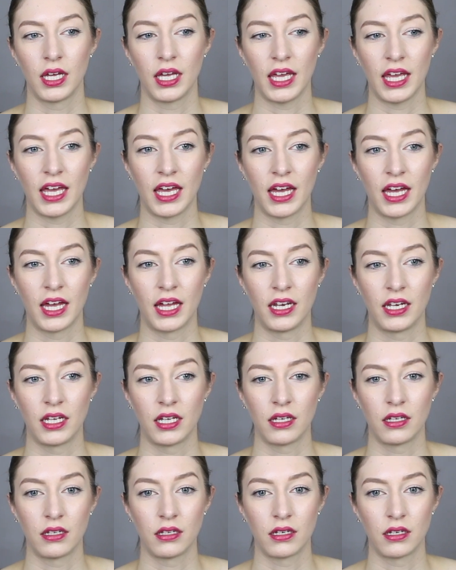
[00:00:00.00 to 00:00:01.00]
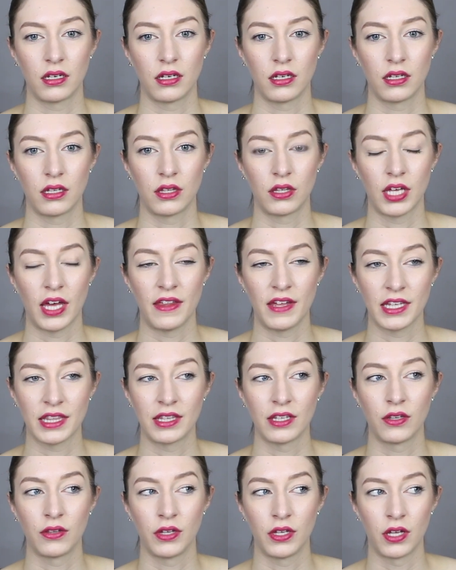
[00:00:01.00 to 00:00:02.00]
And I
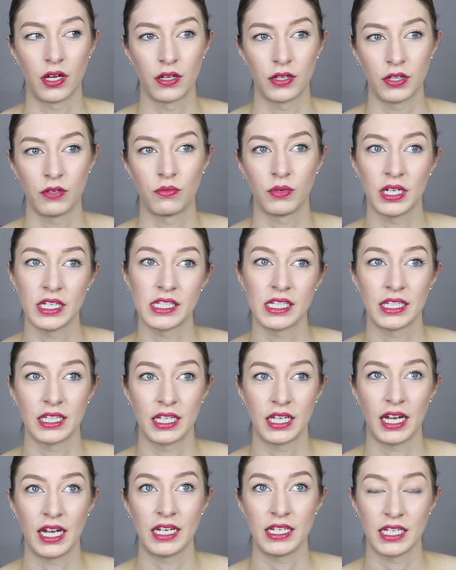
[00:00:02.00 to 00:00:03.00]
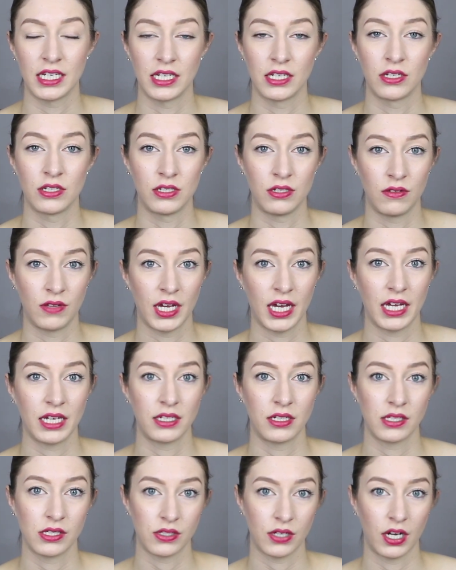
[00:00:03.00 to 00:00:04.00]
think the reason that I didn't do
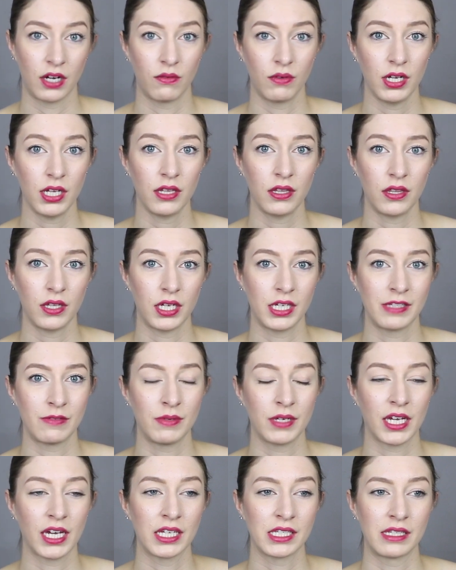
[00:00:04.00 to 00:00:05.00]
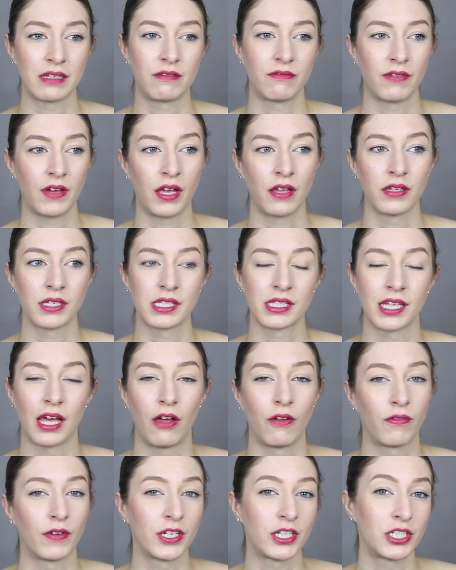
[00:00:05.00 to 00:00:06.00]
that to start with is because it felt
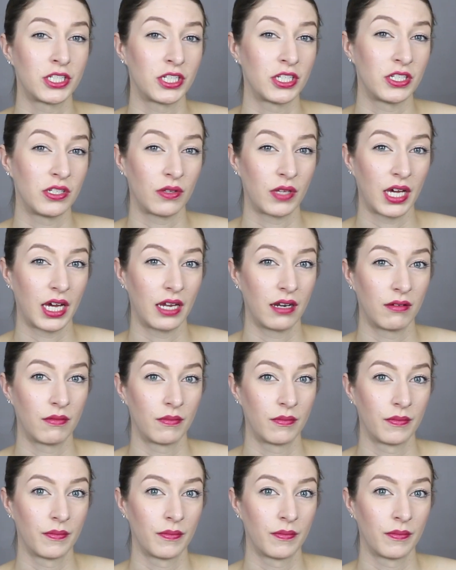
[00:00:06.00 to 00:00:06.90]
selfish to do that.